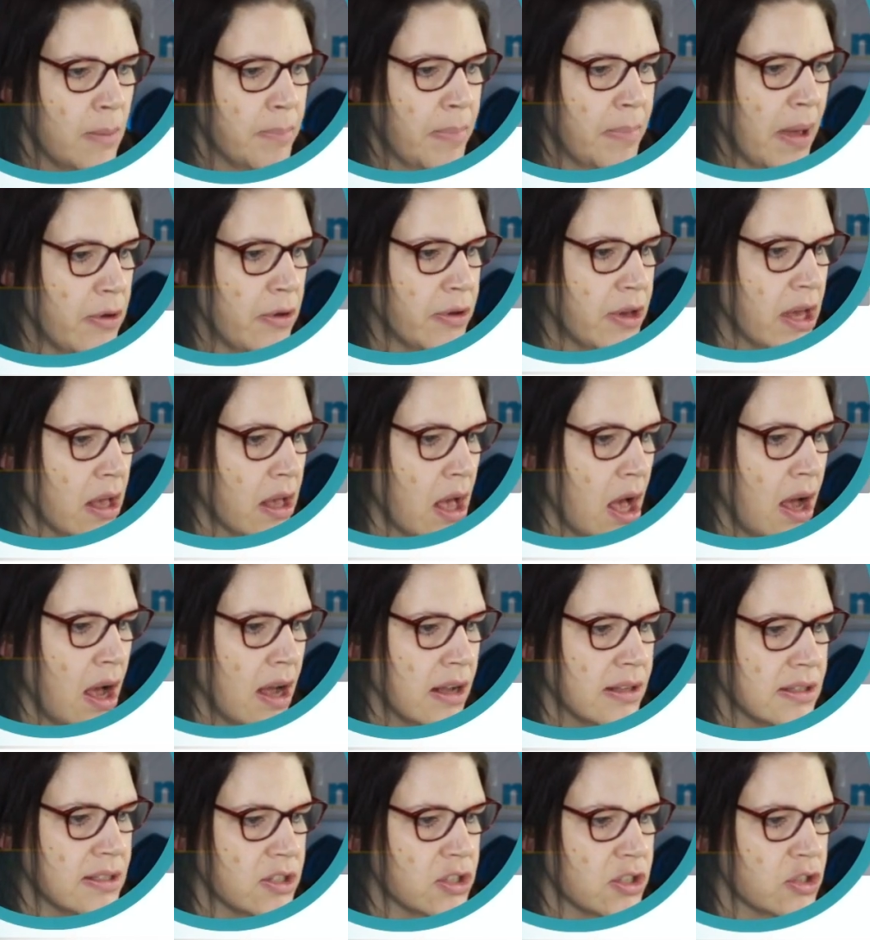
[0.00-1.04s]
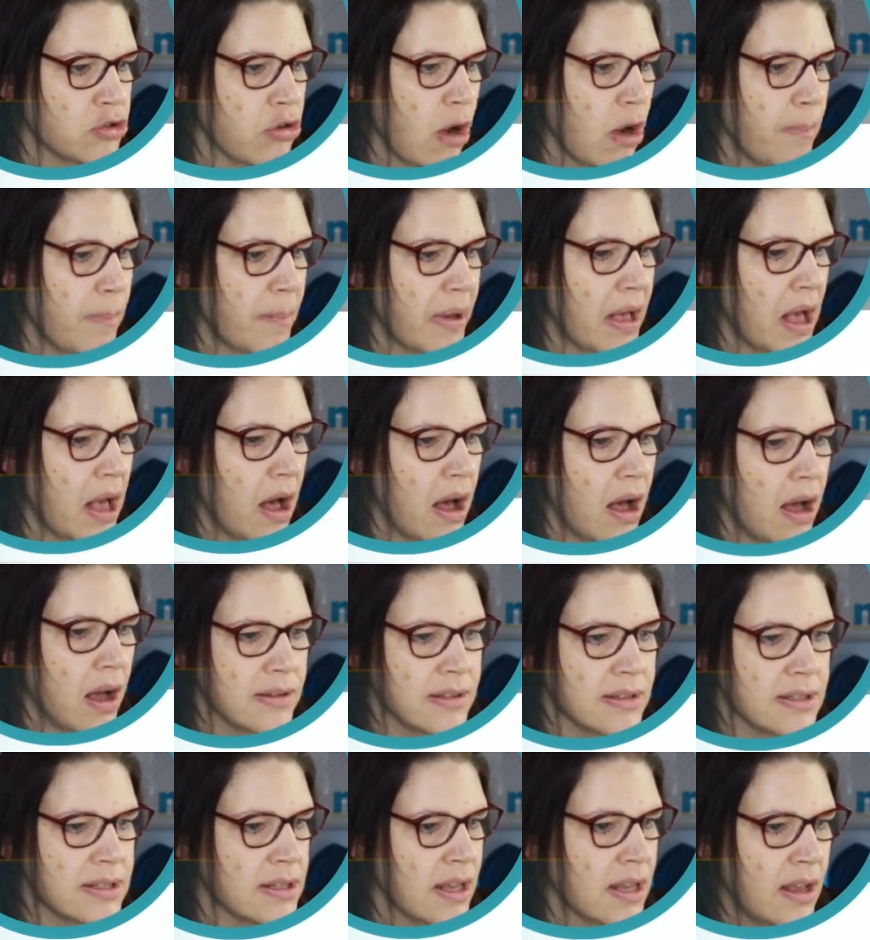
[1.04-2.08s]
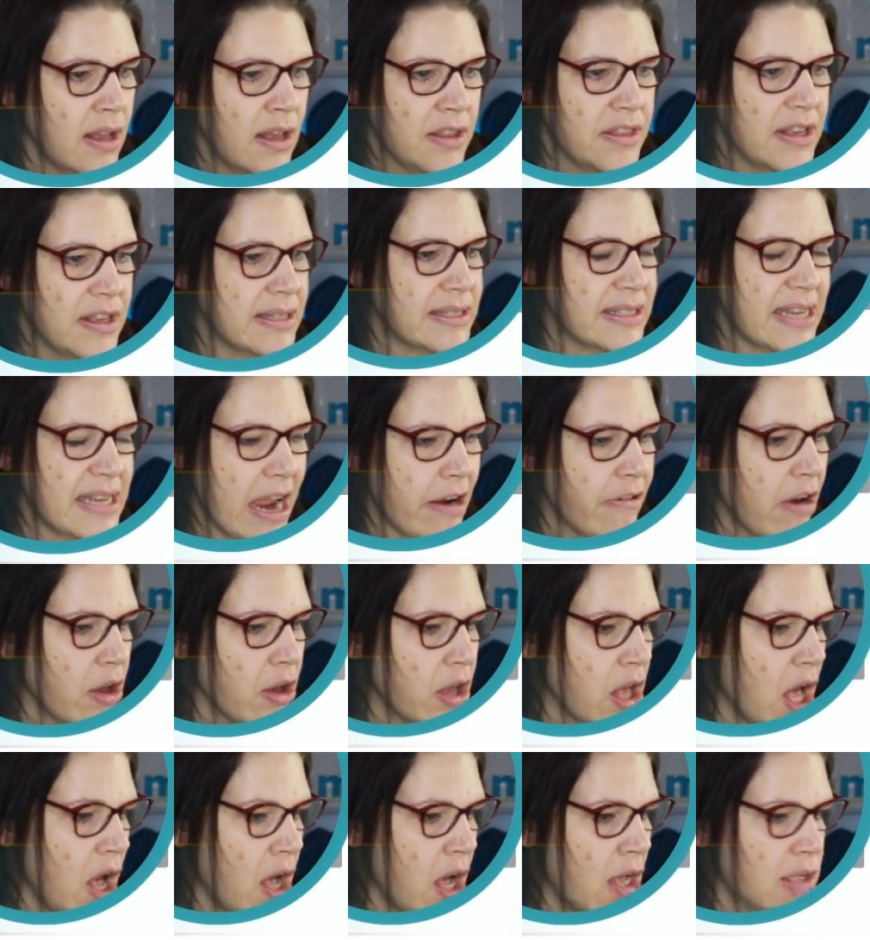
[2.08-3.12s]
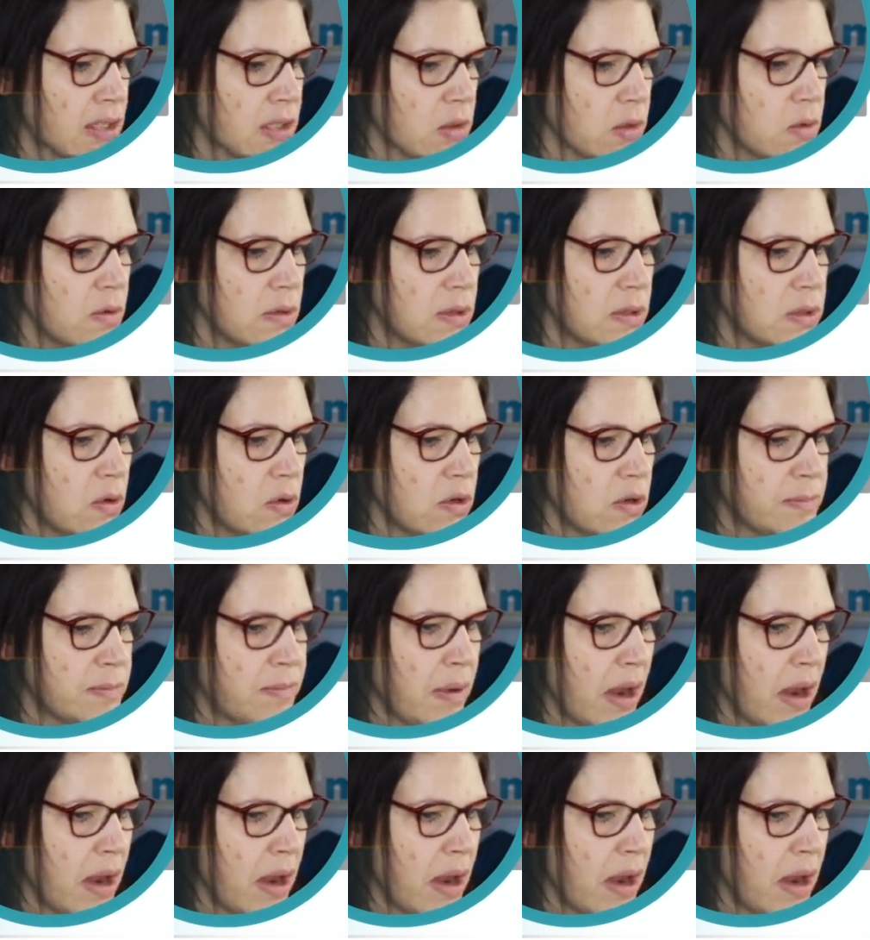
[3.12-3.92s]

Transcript: poker cards, trump cards, there's tarot cards, all sorts.